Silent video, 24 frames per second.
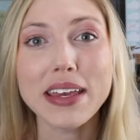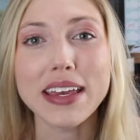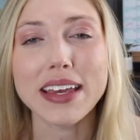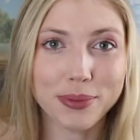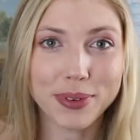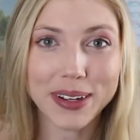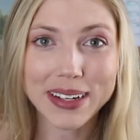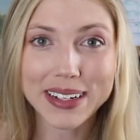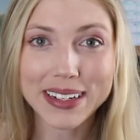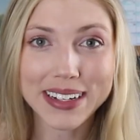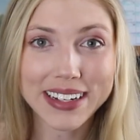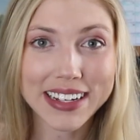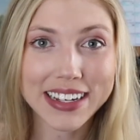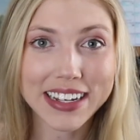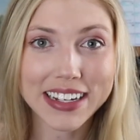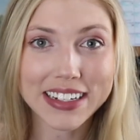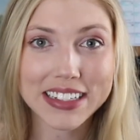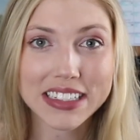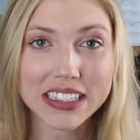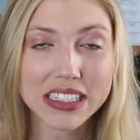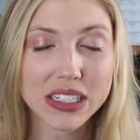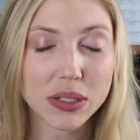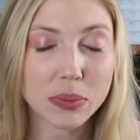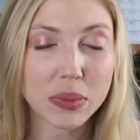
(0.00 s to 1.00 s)
me? We
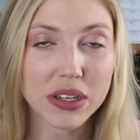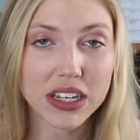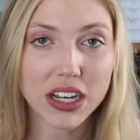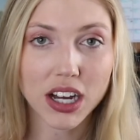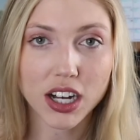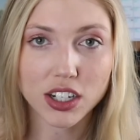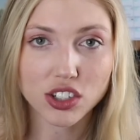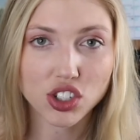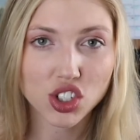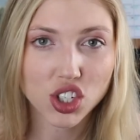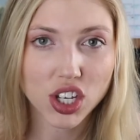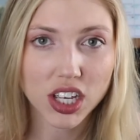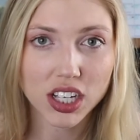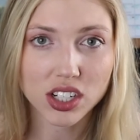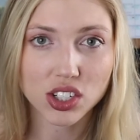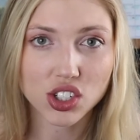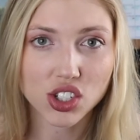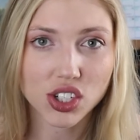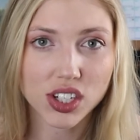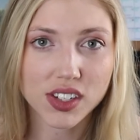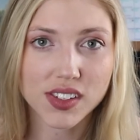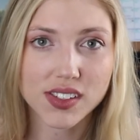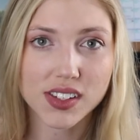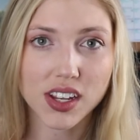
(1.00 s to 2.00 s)
need to be
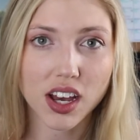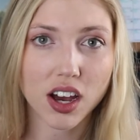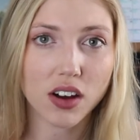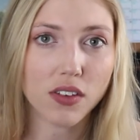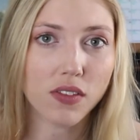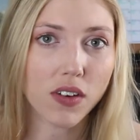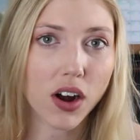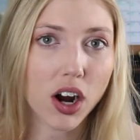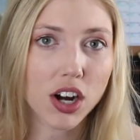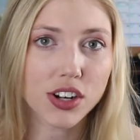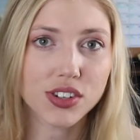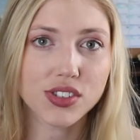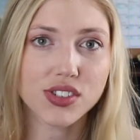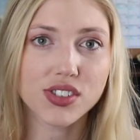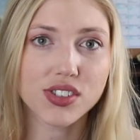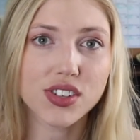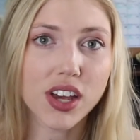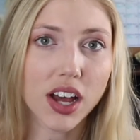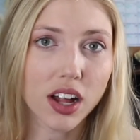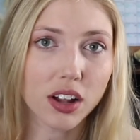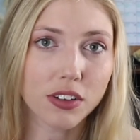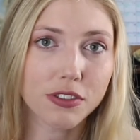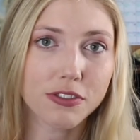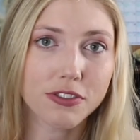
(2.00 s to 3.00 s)
conscientious of our
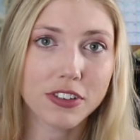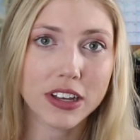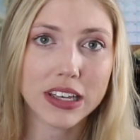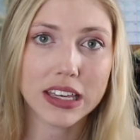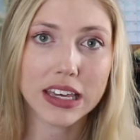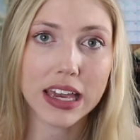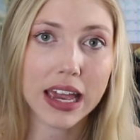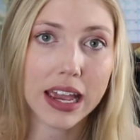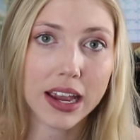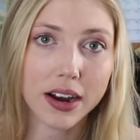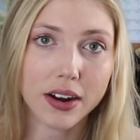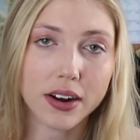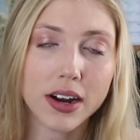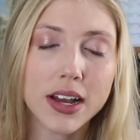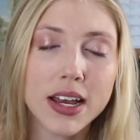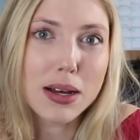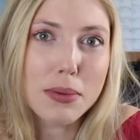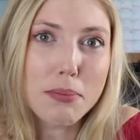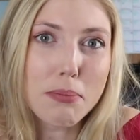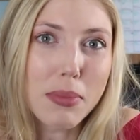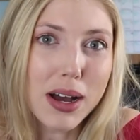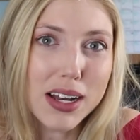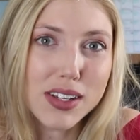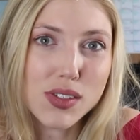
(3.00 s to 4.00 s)
self-care.
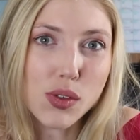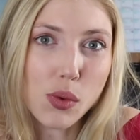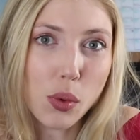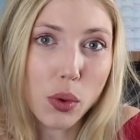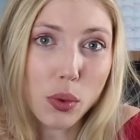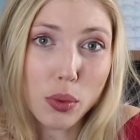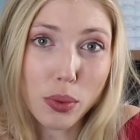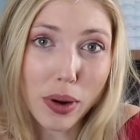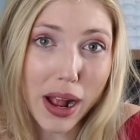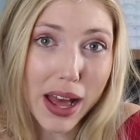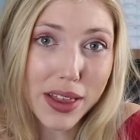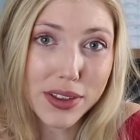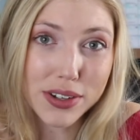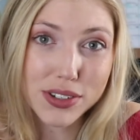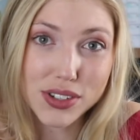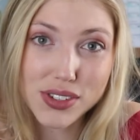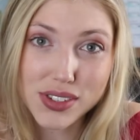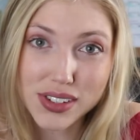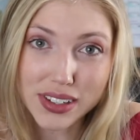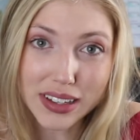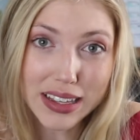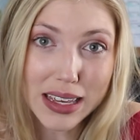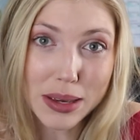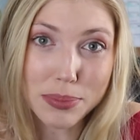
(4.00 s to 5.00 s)
Musk would rather
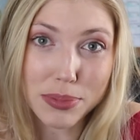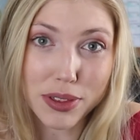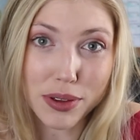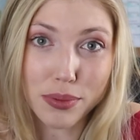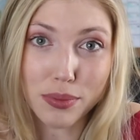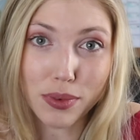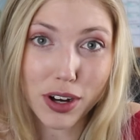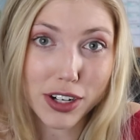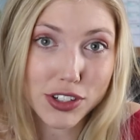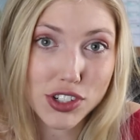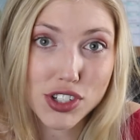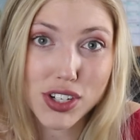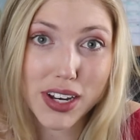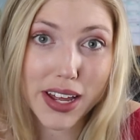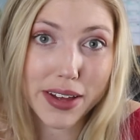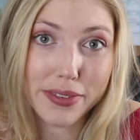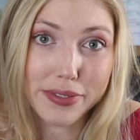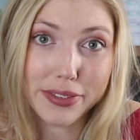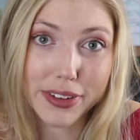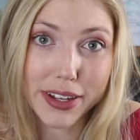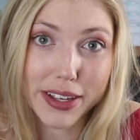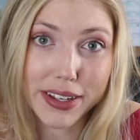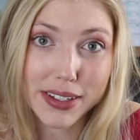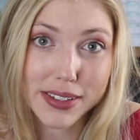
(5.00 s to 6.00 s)
sleep than watch
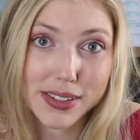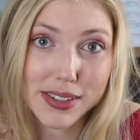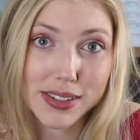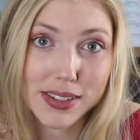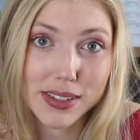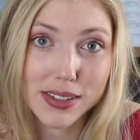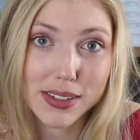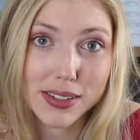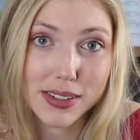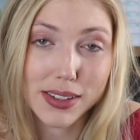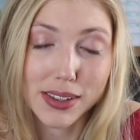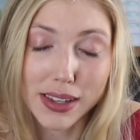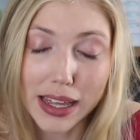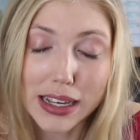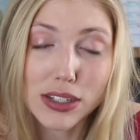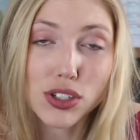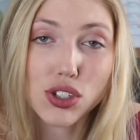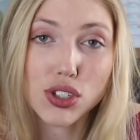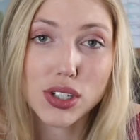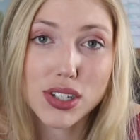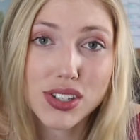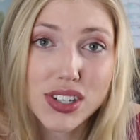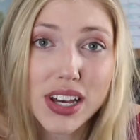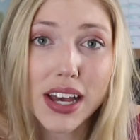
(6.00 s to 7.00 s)
Netflix. That
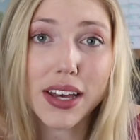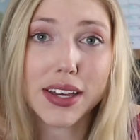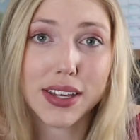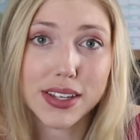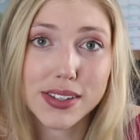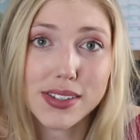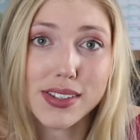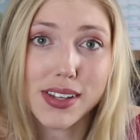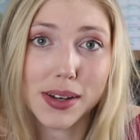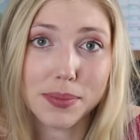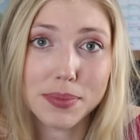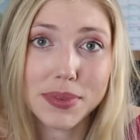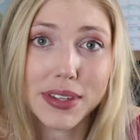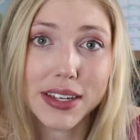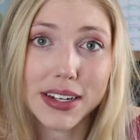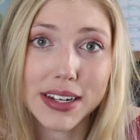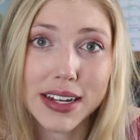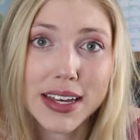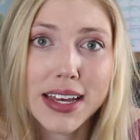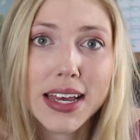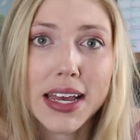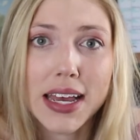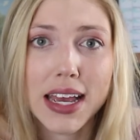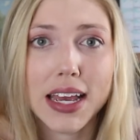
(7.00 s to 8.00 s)
should tell you
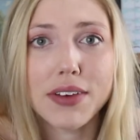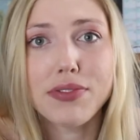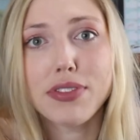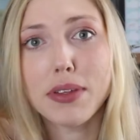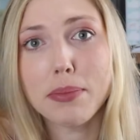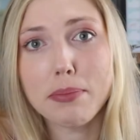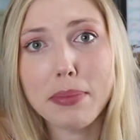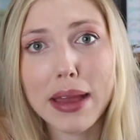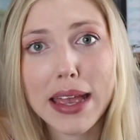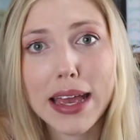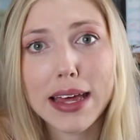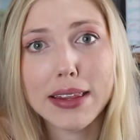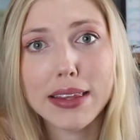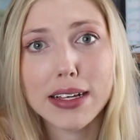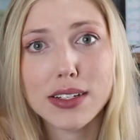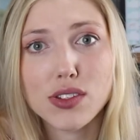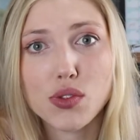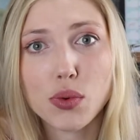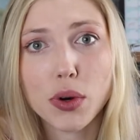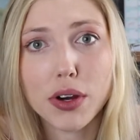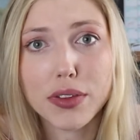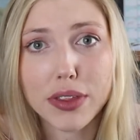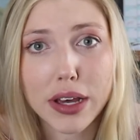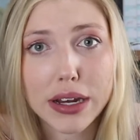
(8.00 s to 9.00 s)
something. If the man
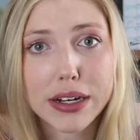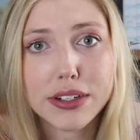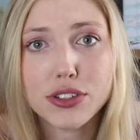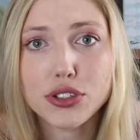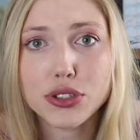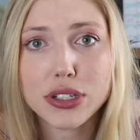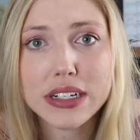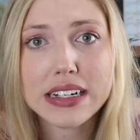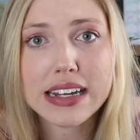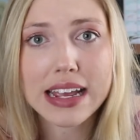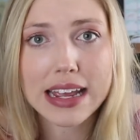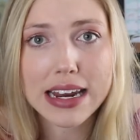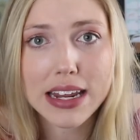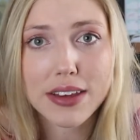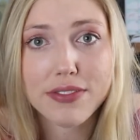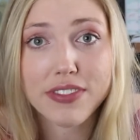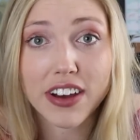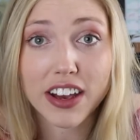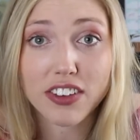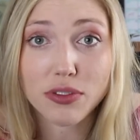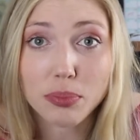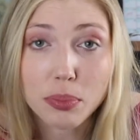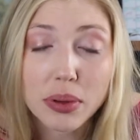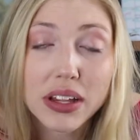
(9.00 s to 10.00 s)
that's worth
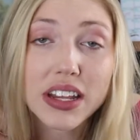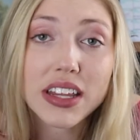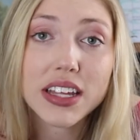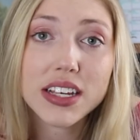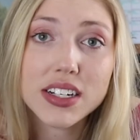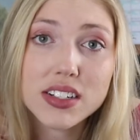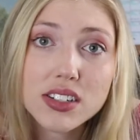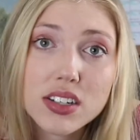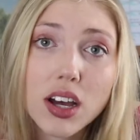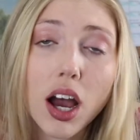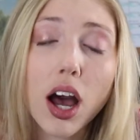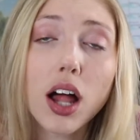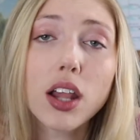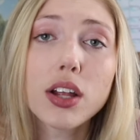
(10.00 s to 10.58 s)
$185 billion